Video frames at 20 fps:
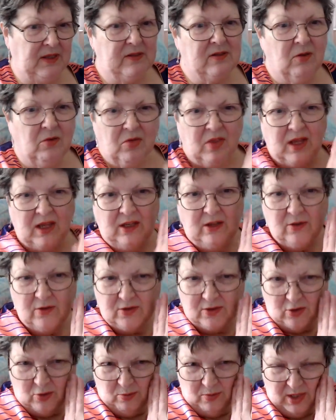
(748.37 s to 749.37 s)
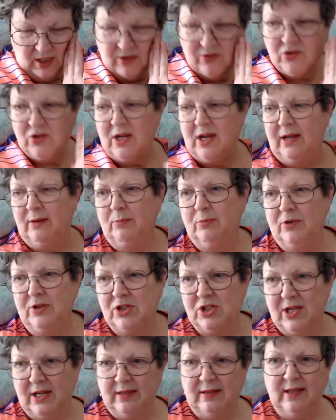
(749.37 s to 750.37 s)
So thank you so much. I
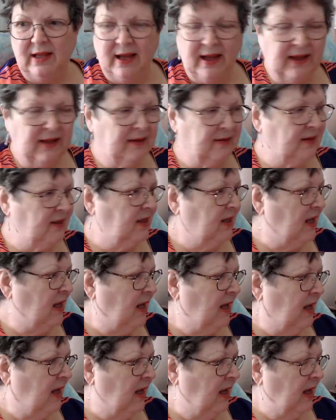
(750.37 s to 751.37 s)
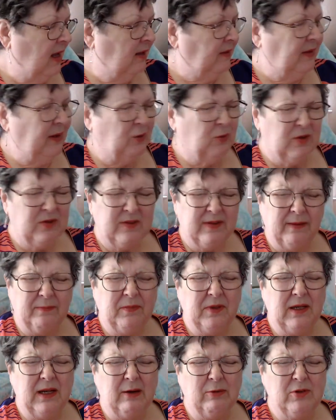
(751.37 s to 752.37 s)
appreciate that. There was
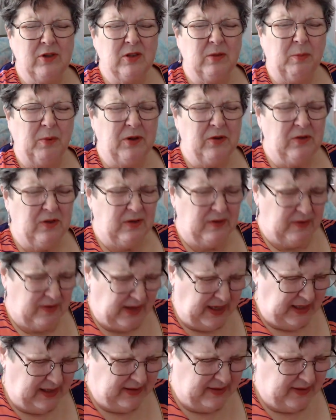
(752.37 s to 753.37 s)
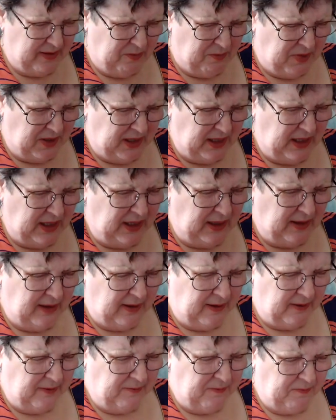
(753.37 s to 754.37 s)
something I was supposed to say to
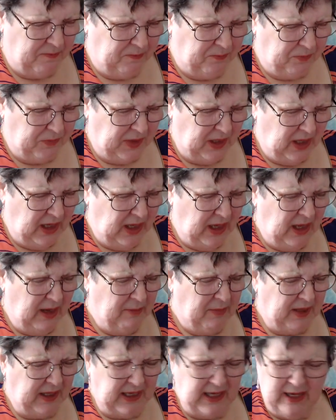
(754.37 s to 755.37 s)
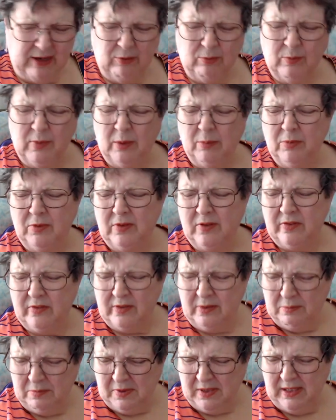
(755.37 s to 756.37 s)
somebody, but I can't remember the
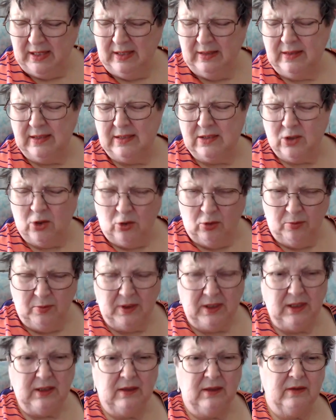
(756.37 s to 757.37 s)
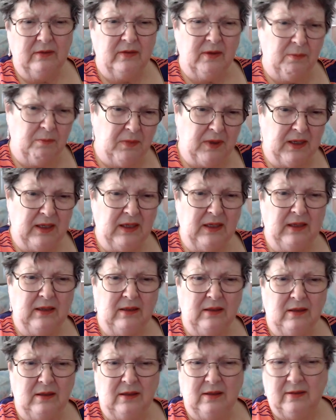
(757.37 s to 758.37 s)
somebody that told me the
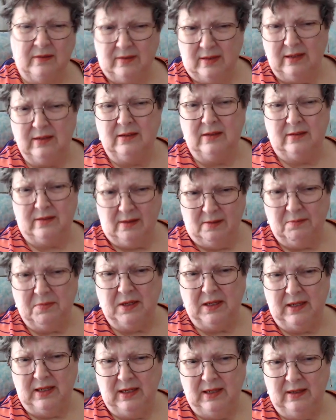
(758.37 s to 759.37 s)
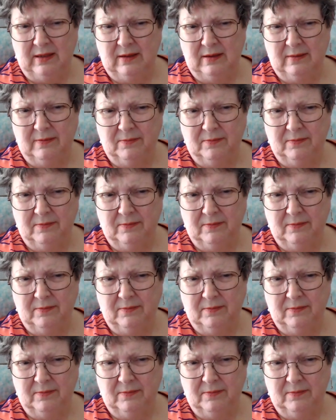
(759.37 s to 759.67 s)
somebody to send to somebody.